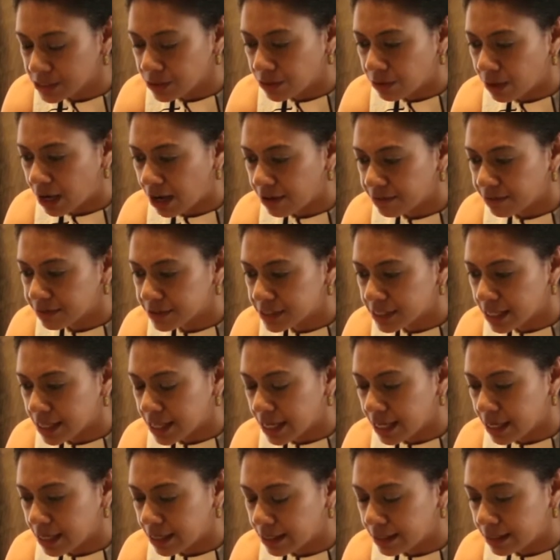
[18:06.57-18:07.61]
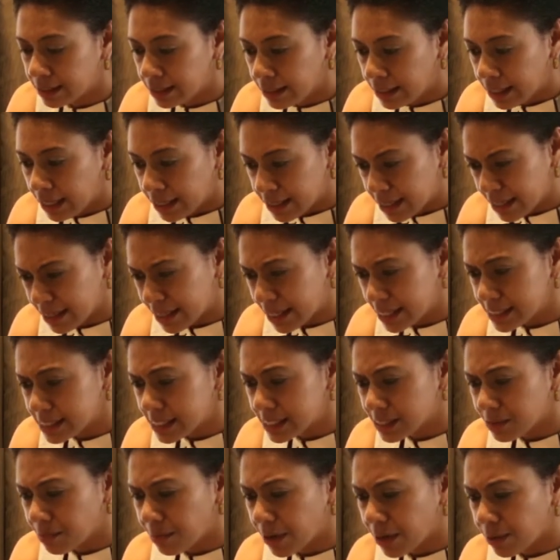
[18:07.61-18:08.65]
So after I think theirs
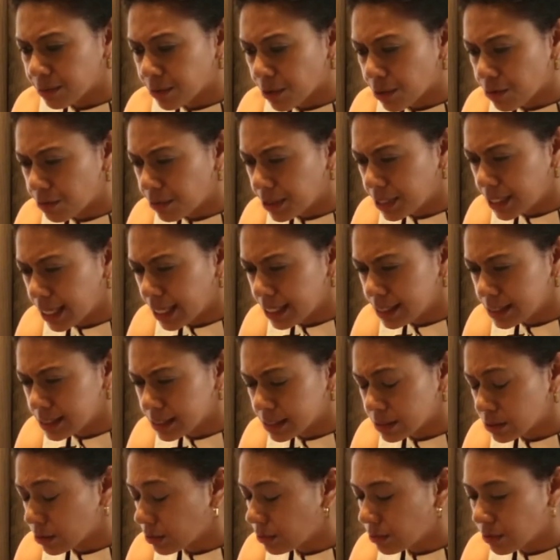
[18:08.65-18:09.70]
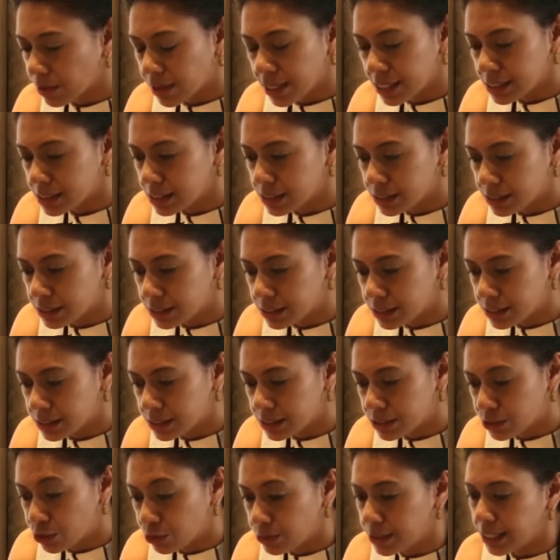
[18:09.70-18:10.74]
is about 3 days, no,
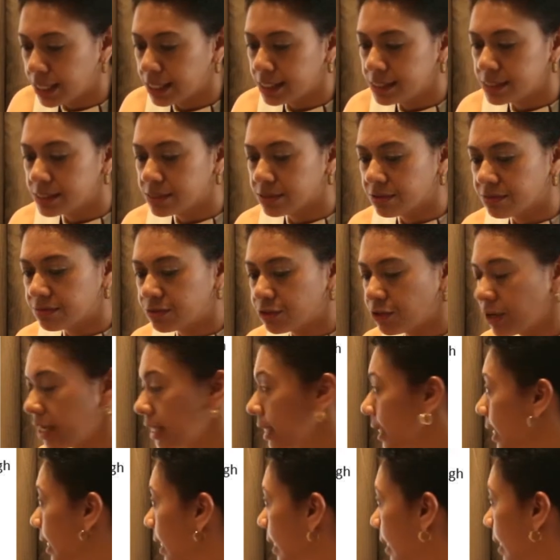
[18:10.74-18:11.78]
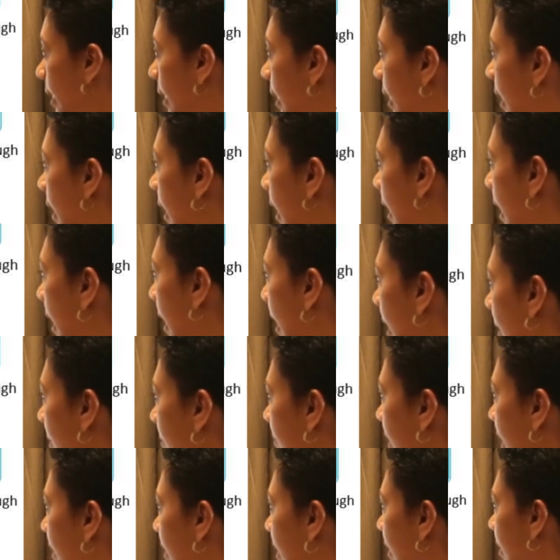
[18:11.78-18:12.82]
there's 2 days of training.
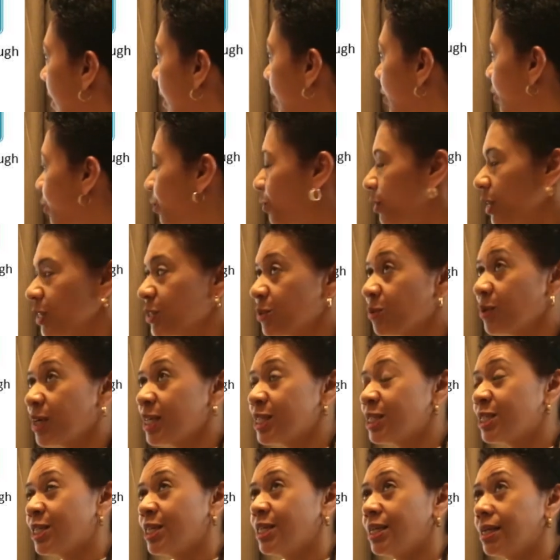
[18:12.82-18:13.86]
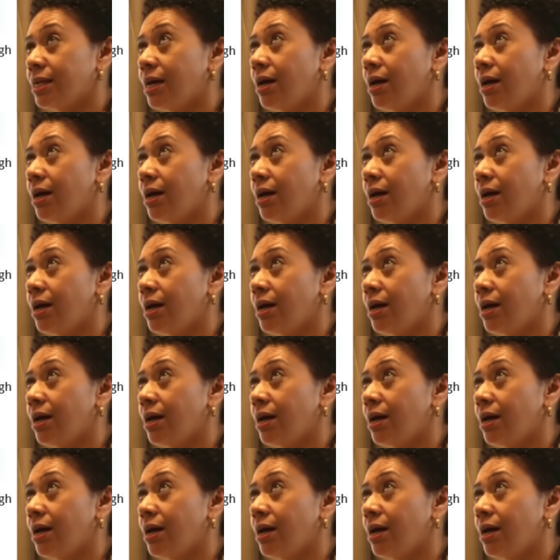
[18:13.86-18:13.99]
And then they do graduation.